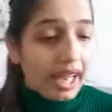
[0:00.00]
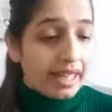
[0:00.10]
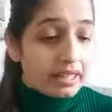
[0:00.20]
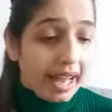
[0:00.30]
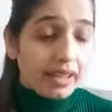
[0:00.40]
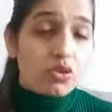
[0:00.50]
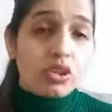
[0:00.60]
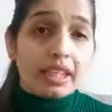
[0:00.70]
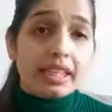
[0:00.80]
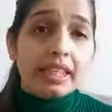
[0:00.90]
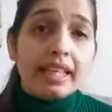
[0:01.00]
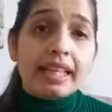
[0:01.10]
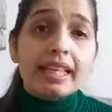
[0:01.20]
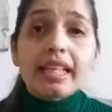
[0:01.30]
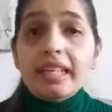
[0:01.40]
can actually
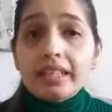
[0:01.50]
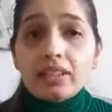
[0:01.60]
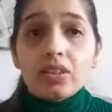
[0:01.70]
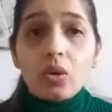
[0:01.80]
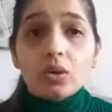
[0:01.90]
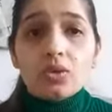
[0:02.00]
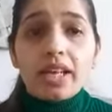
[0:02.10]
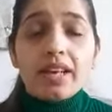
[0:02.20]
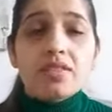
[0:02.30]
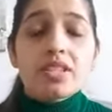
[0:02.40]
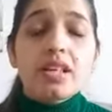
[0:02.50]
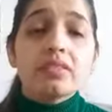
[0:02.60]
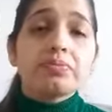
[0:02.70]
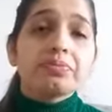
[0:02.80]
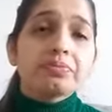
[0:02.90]
clear all those kind of stuff.